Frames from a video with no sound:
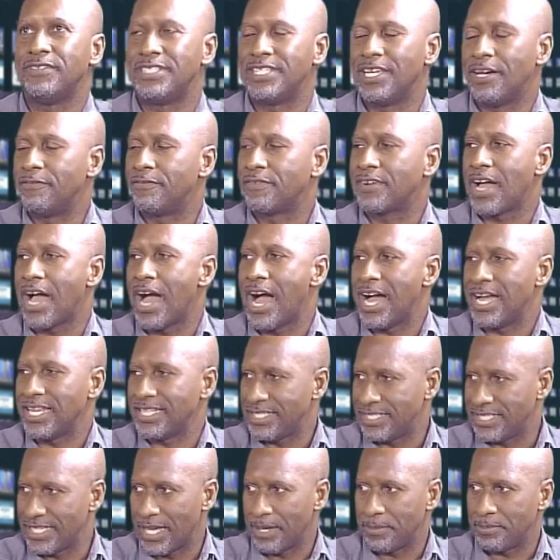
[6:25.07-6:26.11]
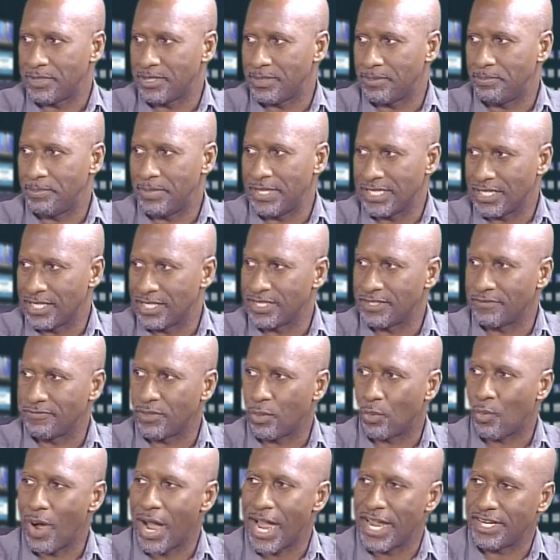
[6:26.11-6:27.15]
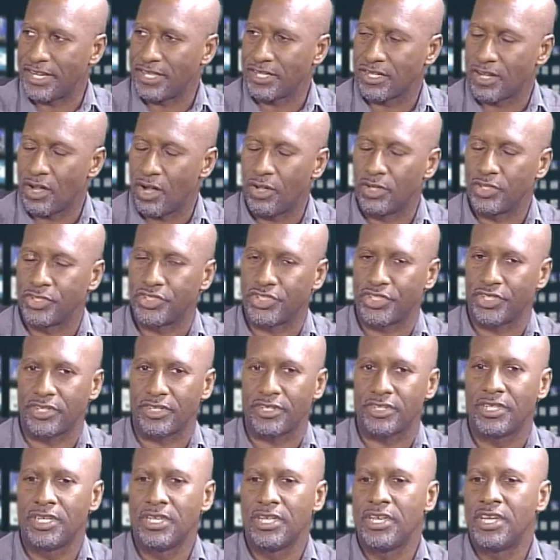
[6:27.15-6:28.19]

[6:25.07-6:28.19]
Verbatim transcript: self concepts because of the wider culture,